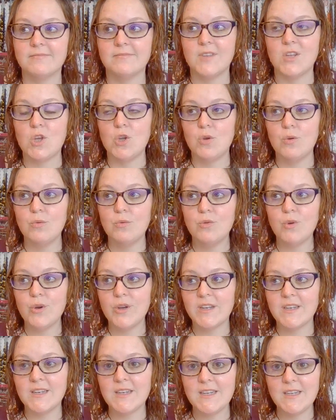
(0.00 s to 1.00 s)

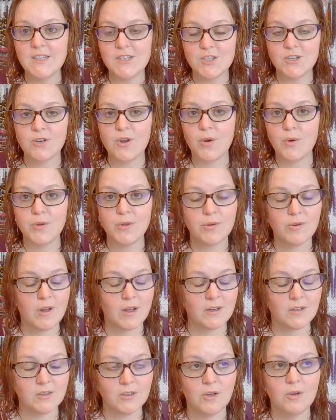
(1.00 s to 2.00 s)
You need to know you're
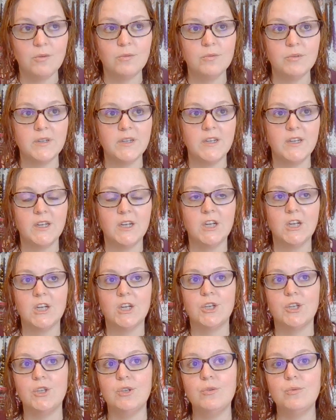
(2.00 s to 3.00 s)
not alone.
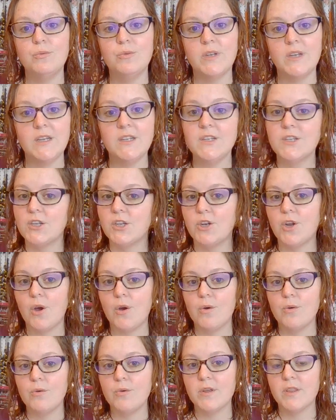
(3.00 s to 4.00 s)
You need to
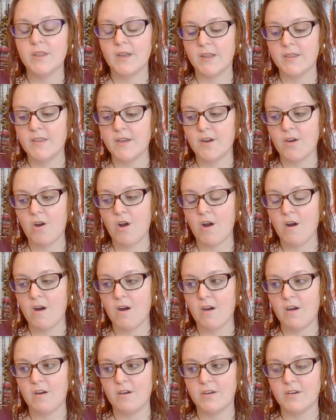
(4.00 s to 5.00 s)
know that there
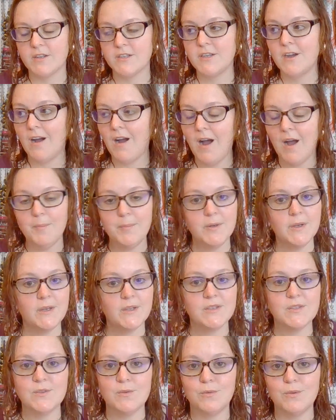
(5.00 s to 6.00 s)
are top
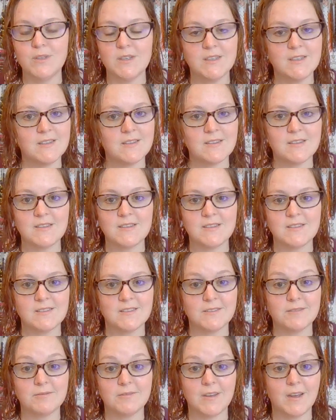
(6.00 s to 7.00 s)

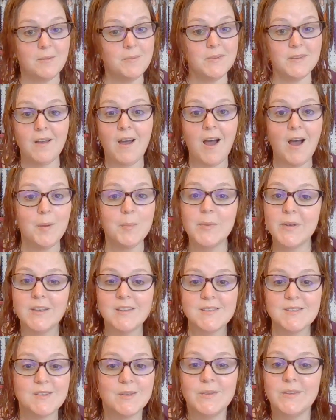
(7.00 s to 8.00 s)
consultants. I'm a top
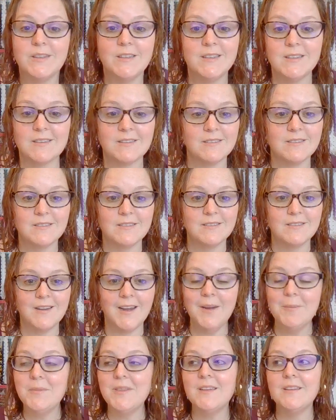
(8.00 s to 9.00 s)
consultant.
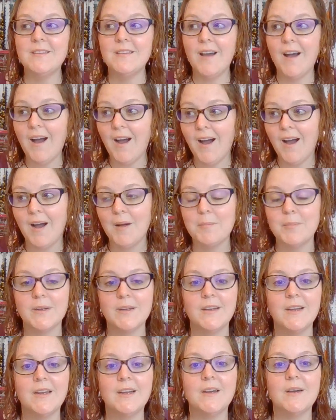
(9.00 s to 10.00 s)
I'm in the top
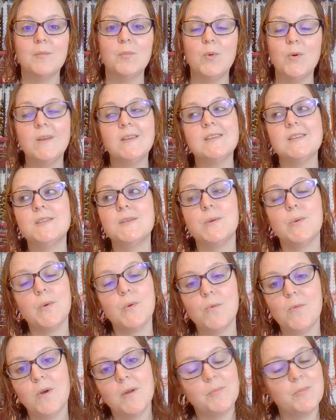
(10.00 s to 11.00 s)

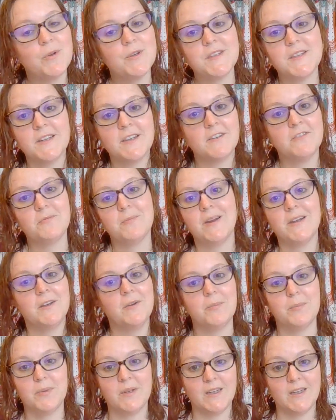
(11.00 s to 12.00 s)
0.01% of my
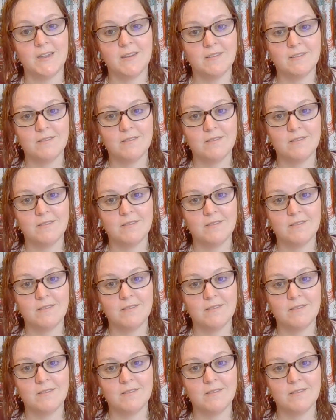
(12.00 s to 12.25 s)
company.